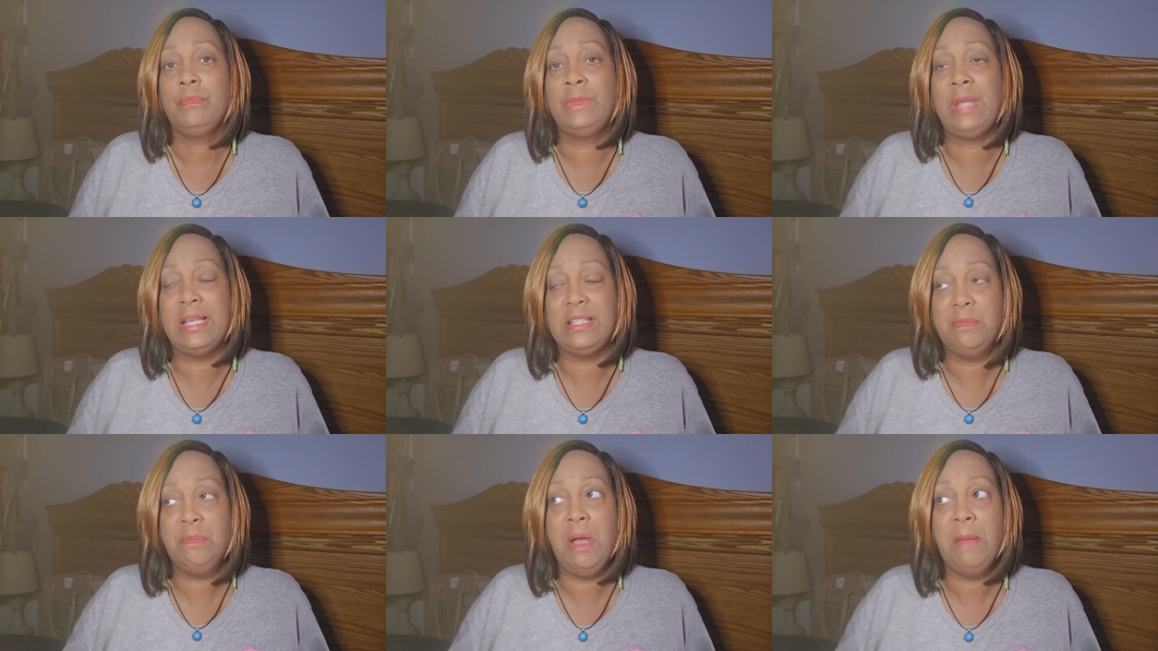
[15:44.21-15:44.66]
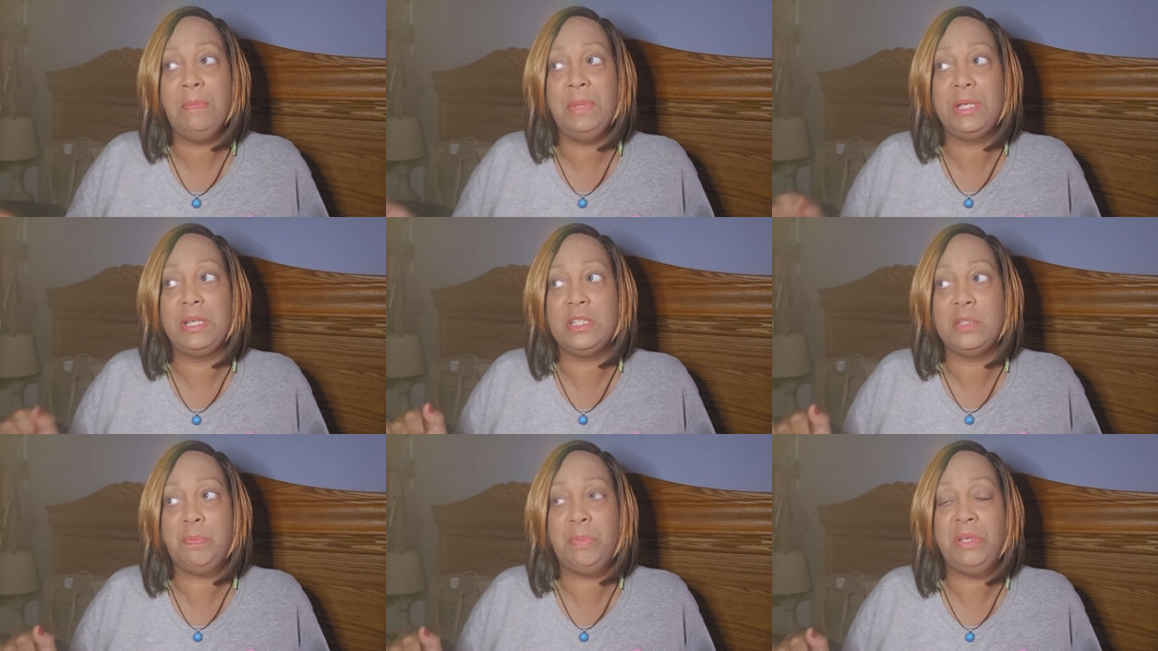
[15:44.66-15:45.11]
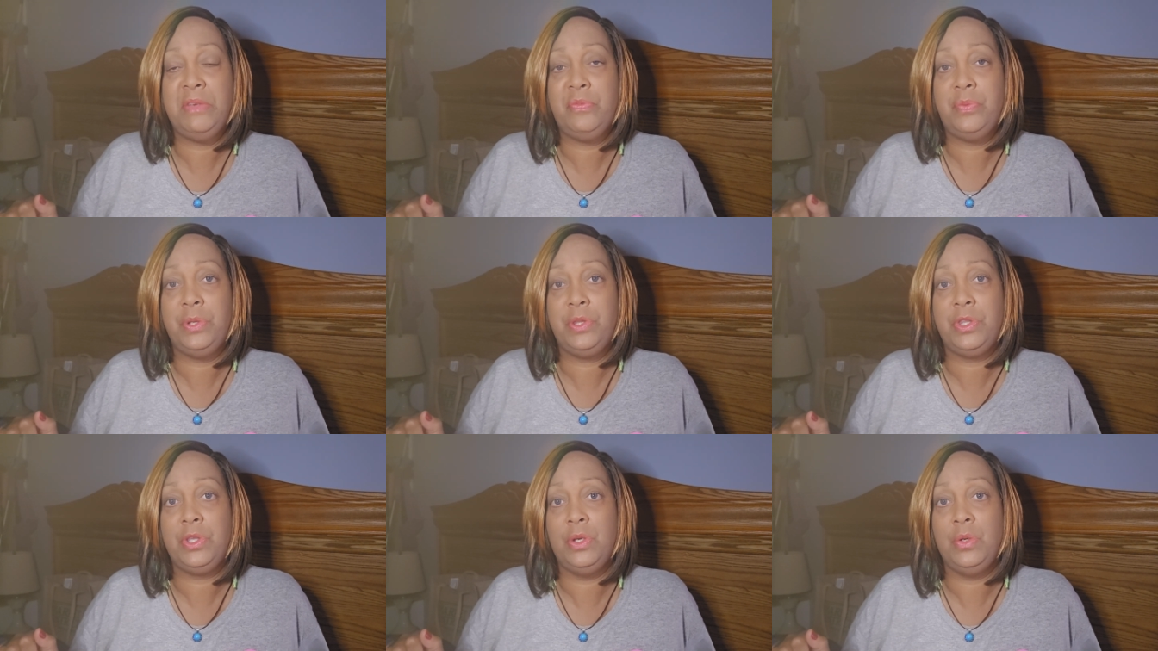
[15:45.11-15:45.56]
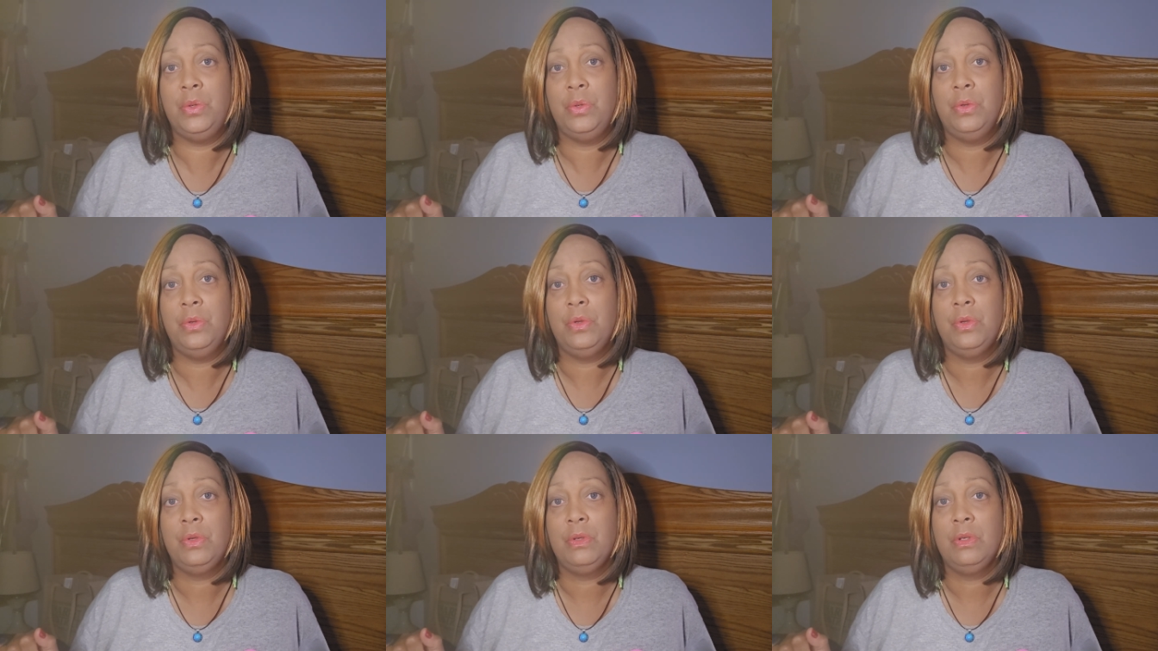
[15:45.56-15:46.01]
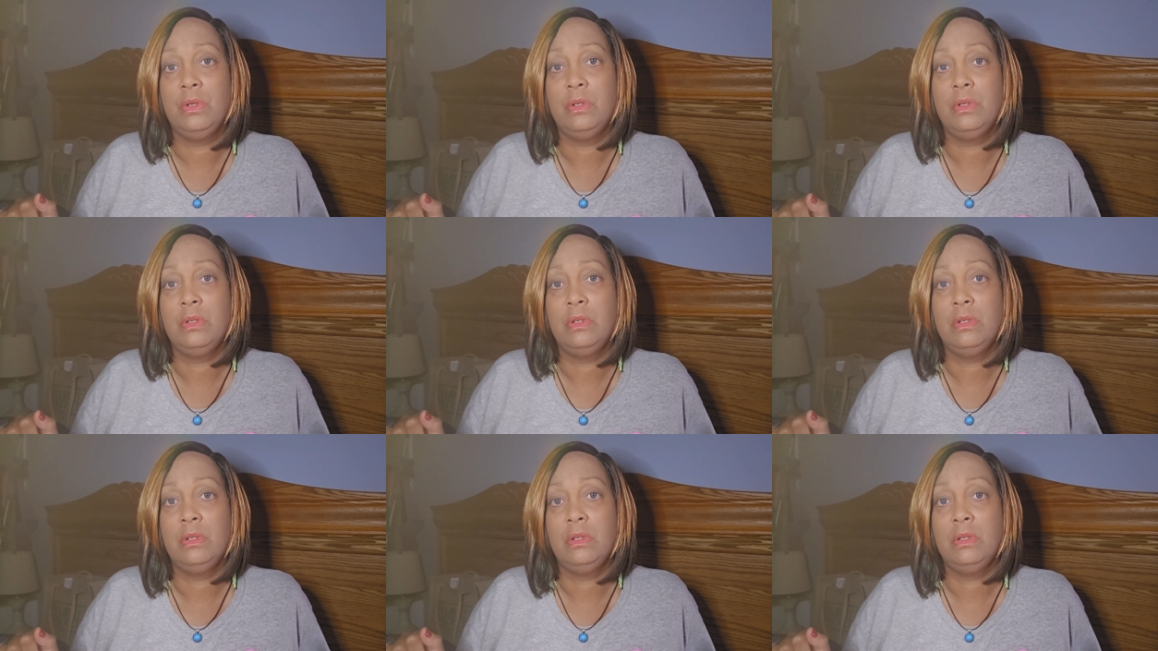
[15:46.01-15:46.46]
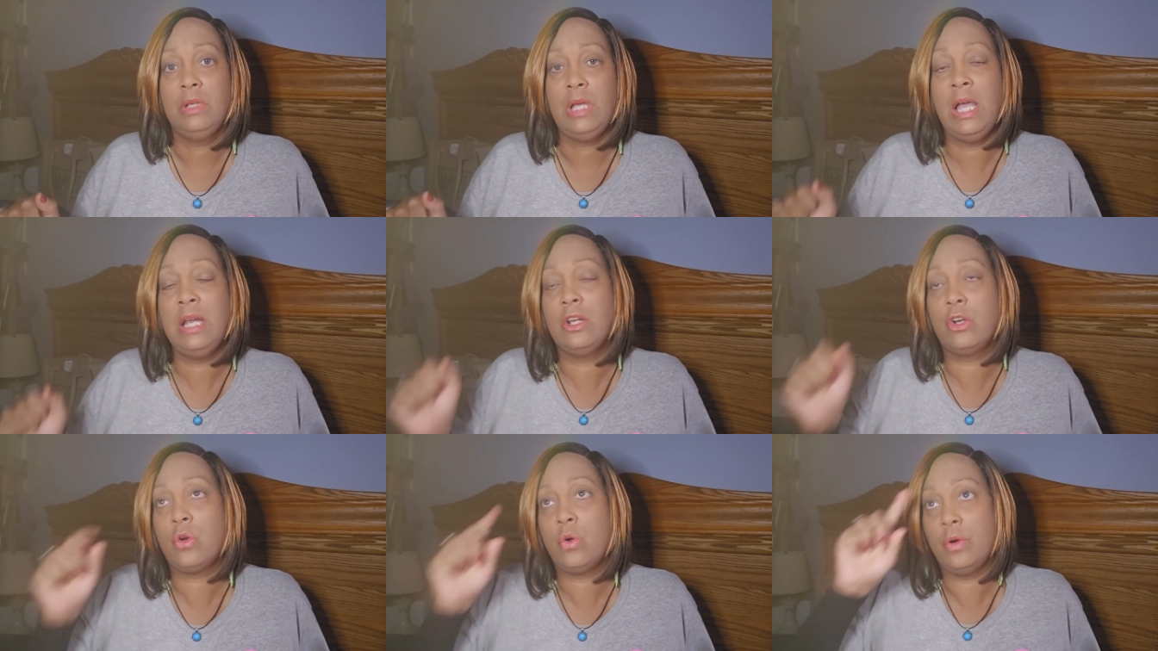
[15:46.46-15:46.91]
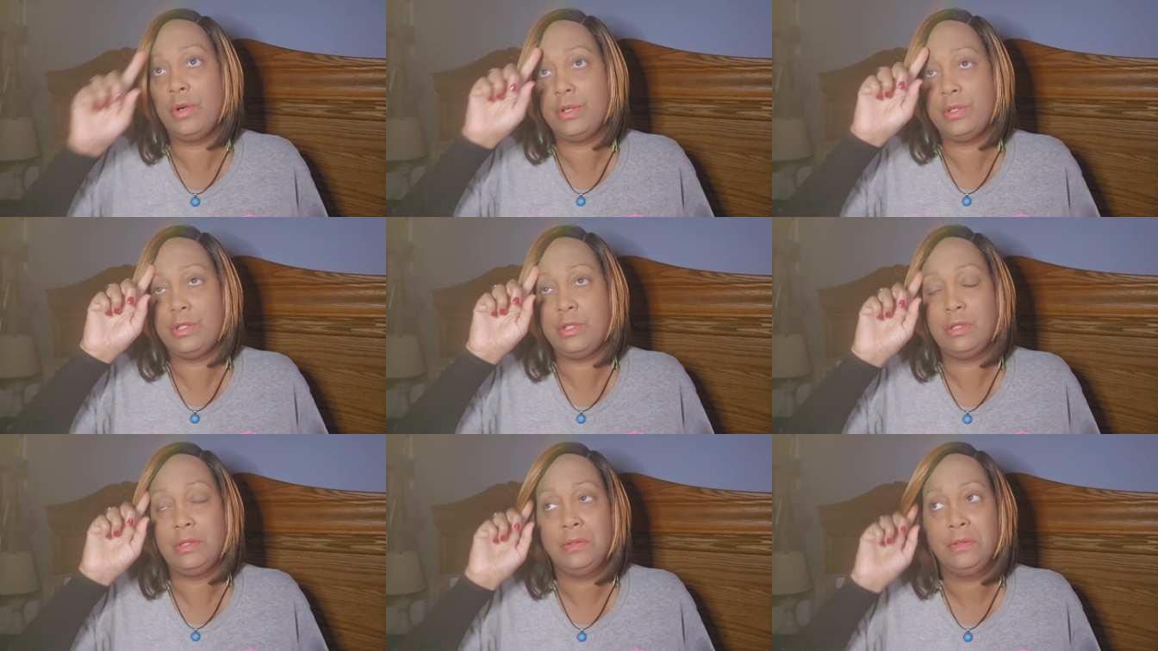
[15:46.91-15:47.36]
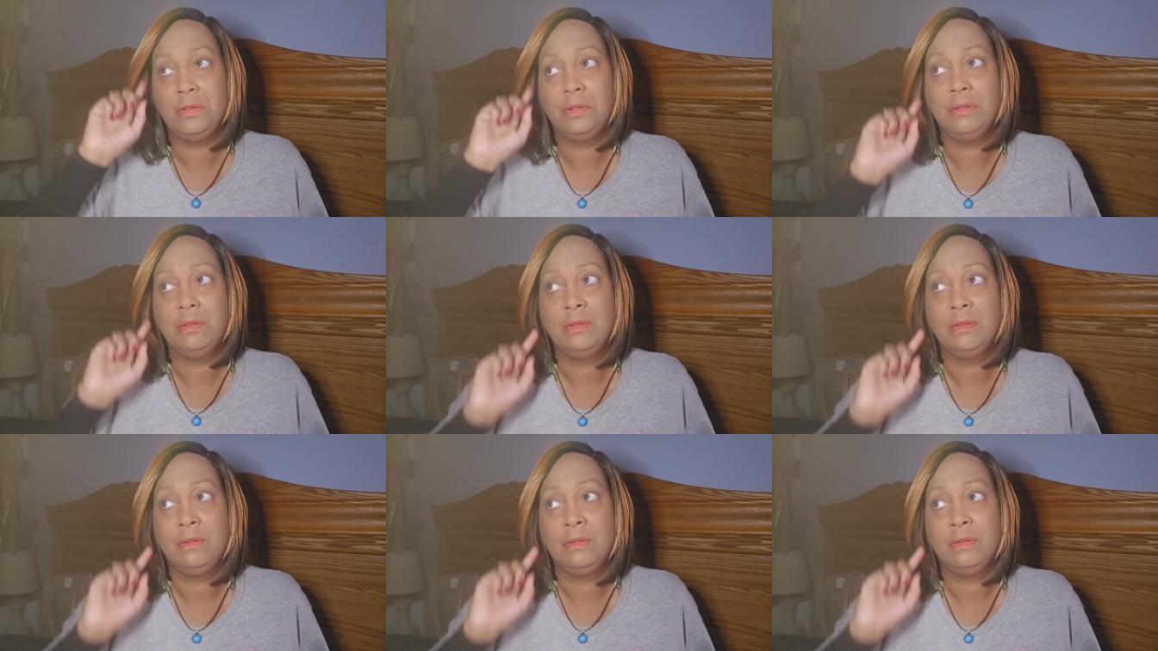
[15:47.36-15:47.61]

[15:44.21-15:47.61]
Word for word: that's my biggest beef with you. And of course,